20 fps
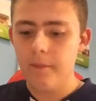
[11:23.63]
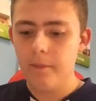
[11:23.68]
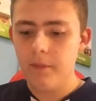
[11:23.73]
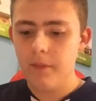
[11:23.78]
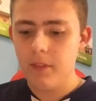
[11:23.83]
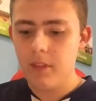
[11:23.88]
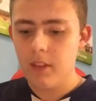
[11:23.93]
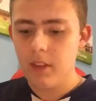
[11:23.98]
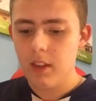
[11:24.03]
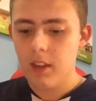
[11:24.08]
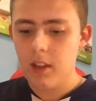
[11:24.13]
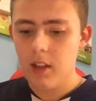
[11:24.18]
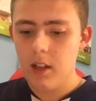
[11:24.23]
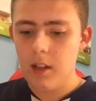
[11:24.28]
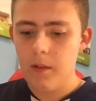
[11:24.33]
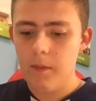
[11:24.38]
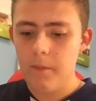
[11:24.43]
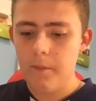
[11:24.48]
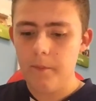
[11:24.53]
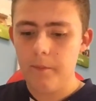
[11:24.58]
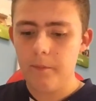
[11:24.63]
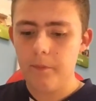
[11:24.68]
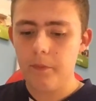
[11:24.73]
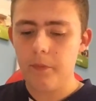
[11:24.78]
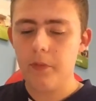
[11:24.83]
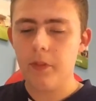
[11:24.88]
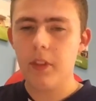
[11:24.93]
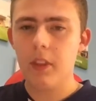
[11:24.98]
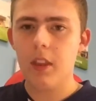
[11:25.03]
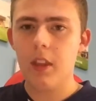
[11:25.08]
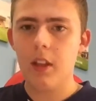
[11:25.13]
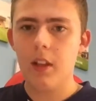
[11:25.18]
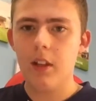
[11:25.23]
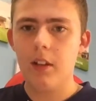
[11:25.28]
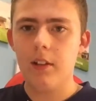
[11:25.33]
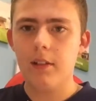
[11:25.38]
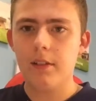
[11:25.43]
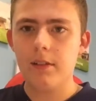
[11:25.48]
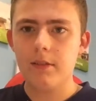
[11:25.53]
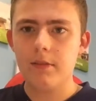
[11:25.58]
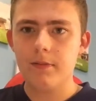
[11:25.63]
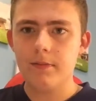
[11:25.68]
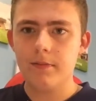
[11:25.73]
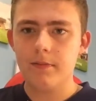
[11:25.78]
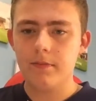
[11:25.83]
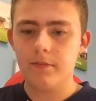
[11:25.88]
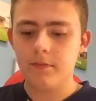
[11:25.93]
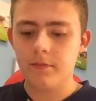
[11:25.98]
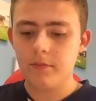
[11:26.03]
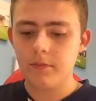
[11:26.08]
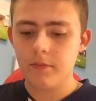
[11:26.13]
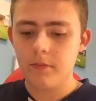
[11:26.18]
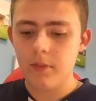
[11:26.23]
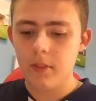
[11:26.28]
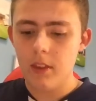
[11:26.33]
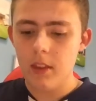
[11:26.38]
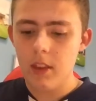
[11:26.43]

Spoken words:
(silence)